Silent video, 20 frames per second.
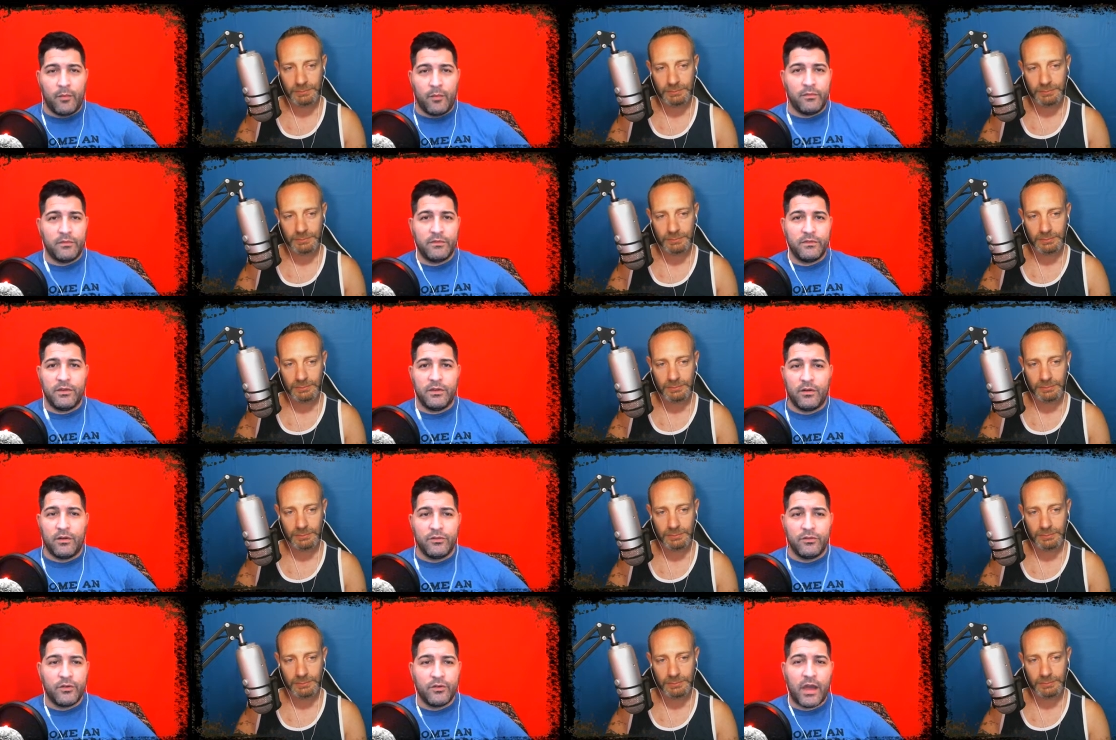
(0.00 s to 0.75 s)
Speaker 1: you
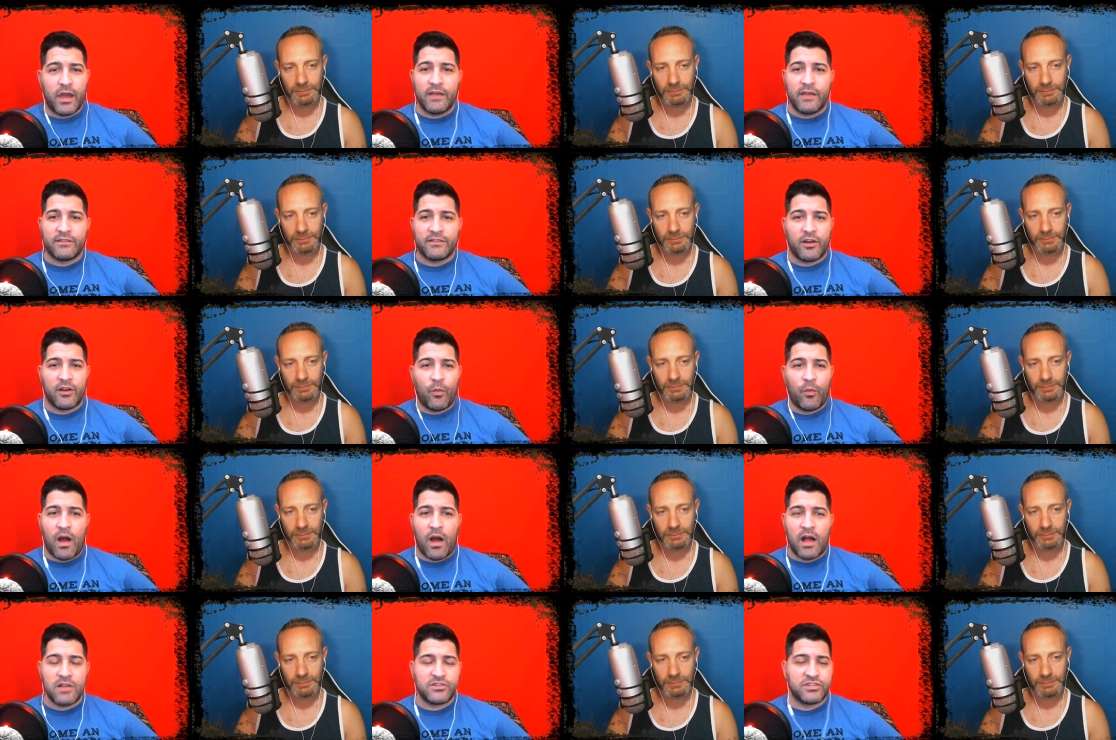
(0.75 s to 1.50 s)
know, you guys that are
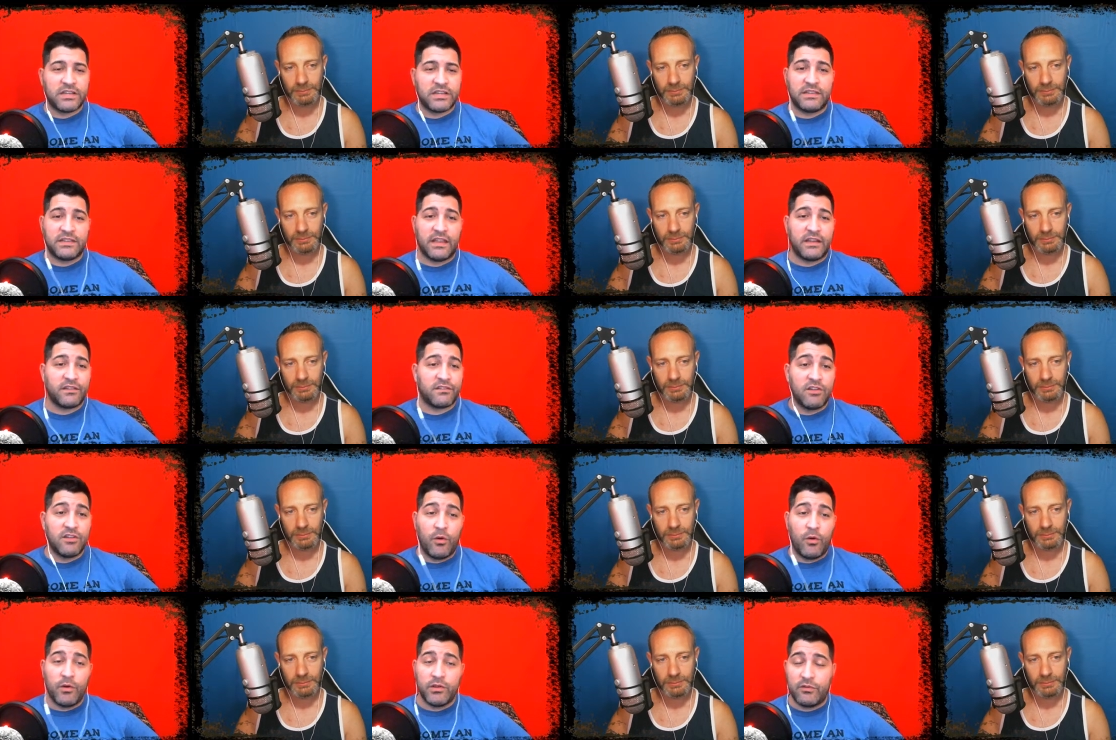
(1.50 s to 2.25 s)
watching, let us
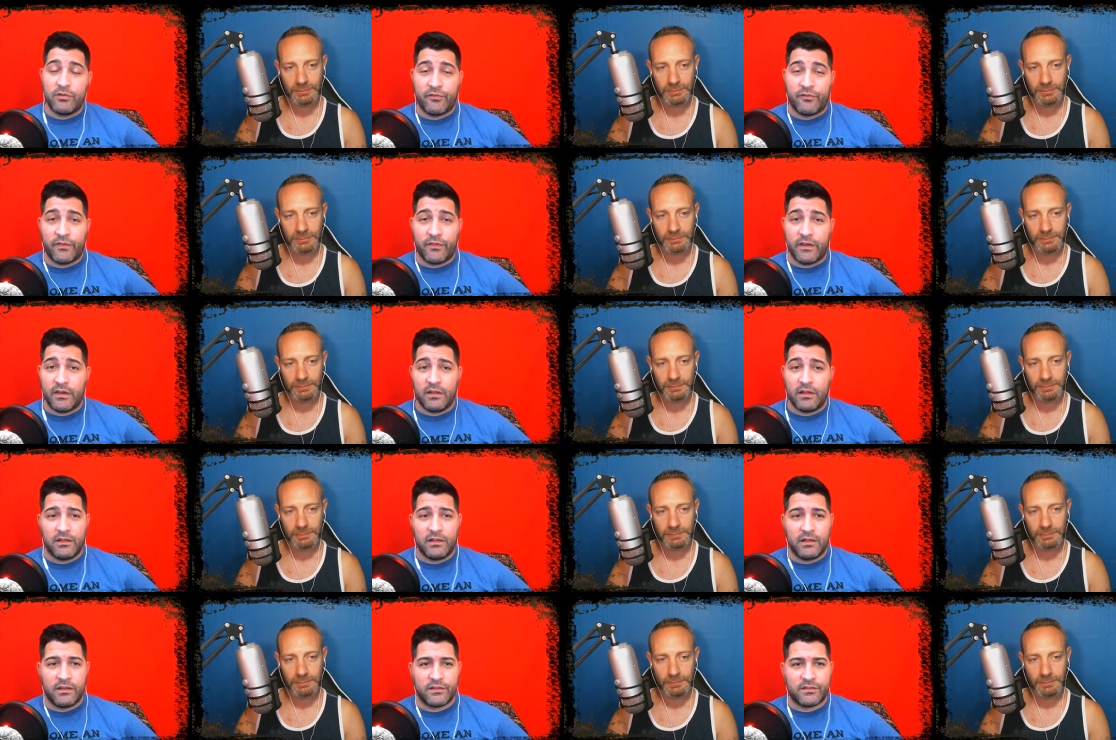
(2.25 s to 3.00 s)
know what you
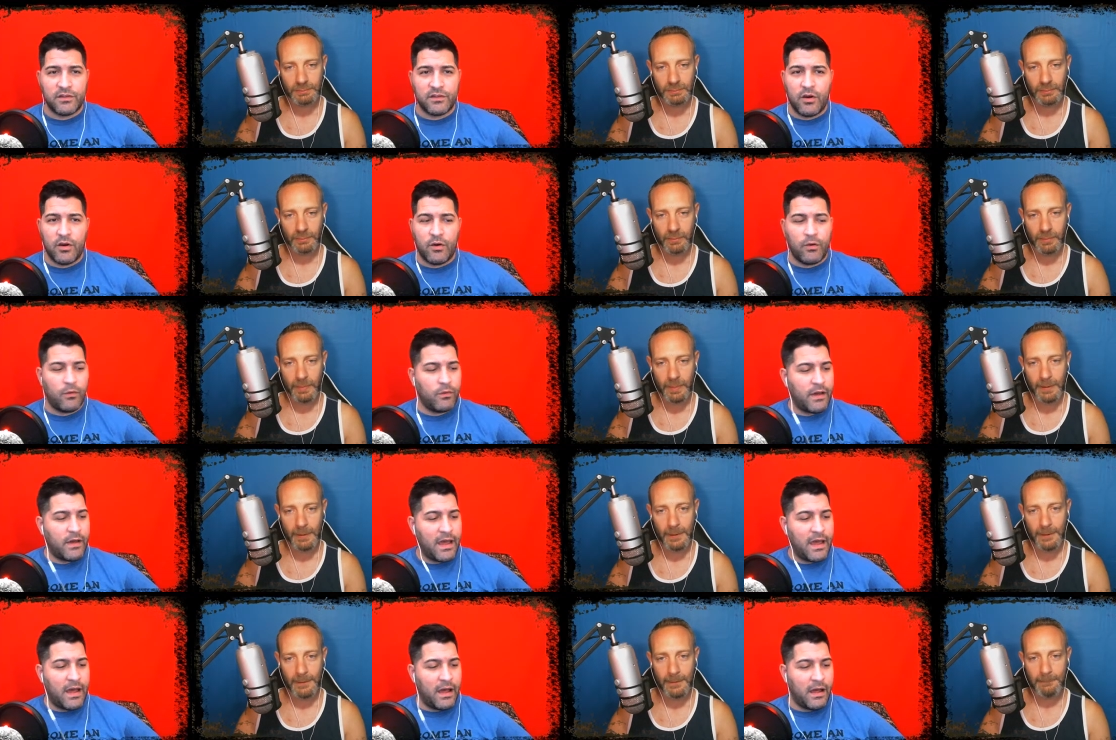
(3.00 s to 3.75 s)
feel. Let us know
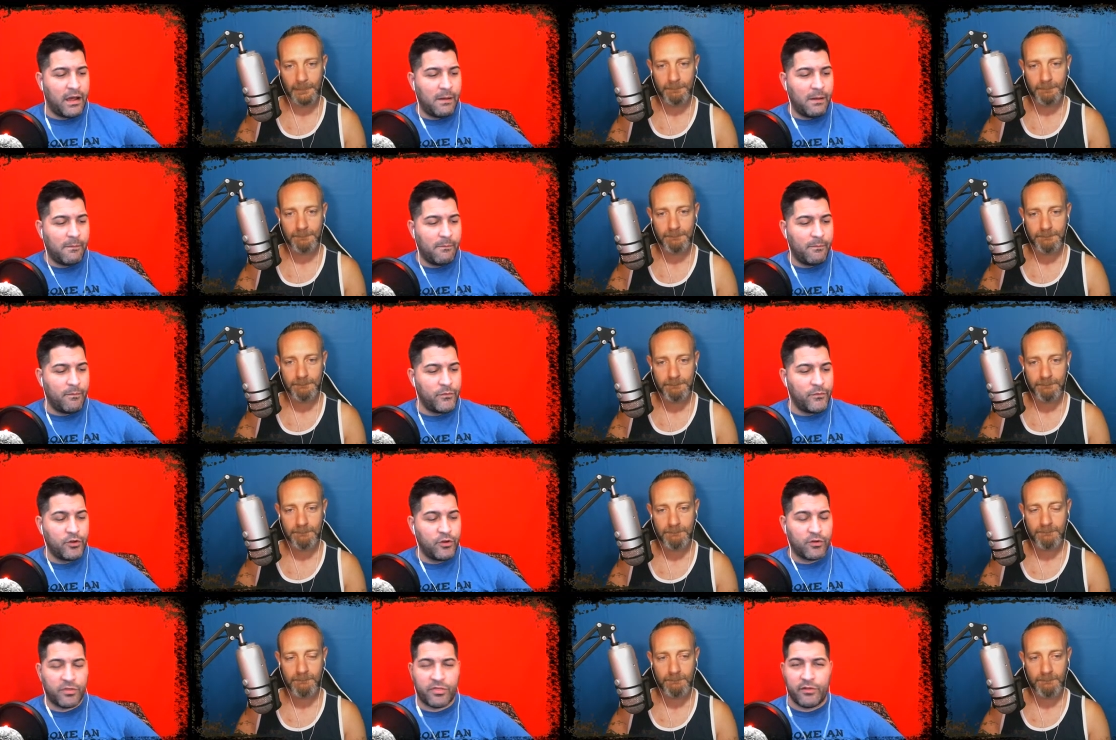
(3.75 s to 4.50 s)

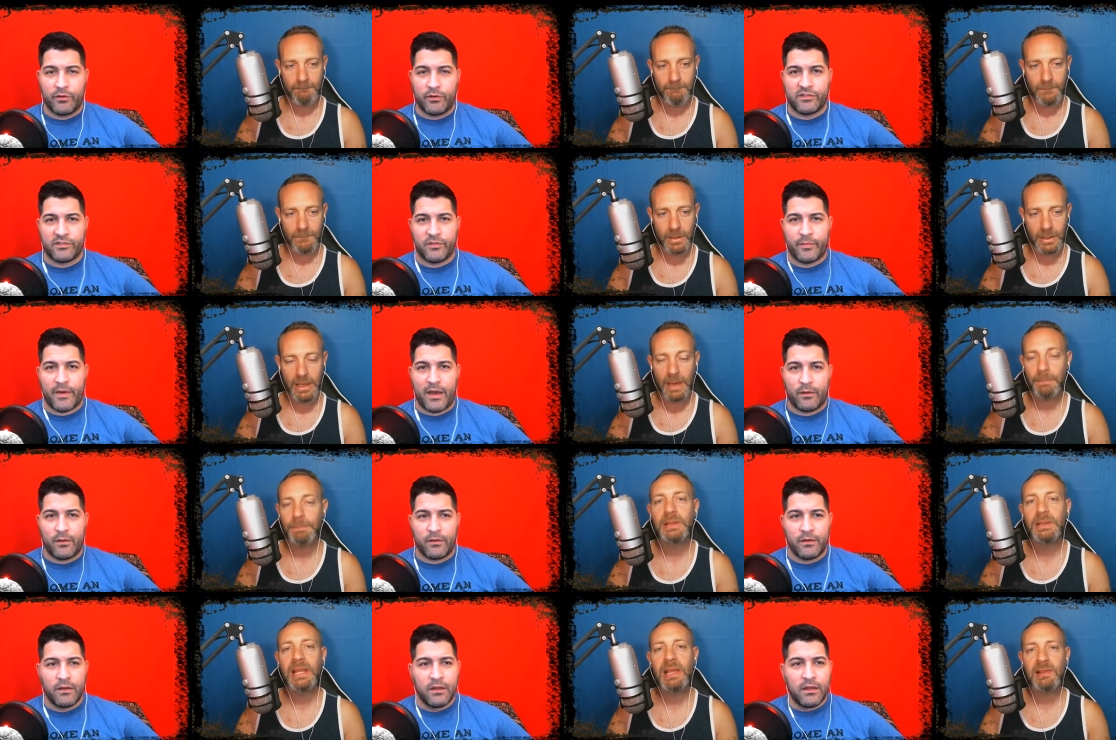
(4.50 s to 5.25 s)
your thoughts
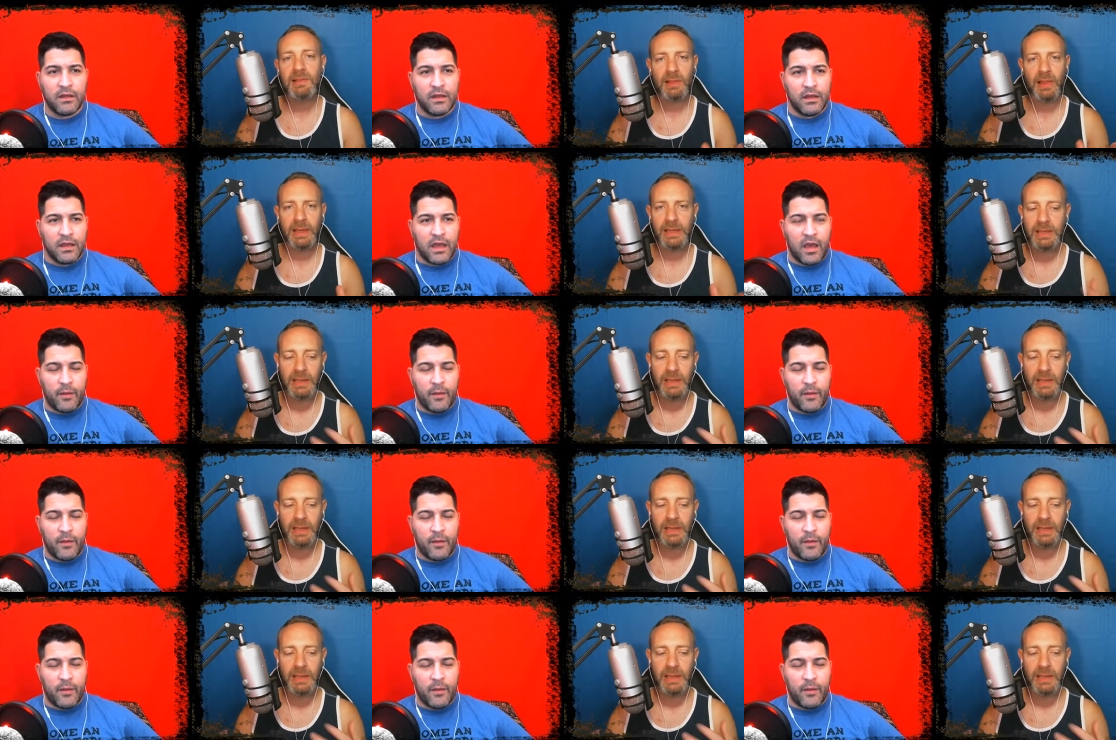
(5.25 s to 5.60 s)
about please, like,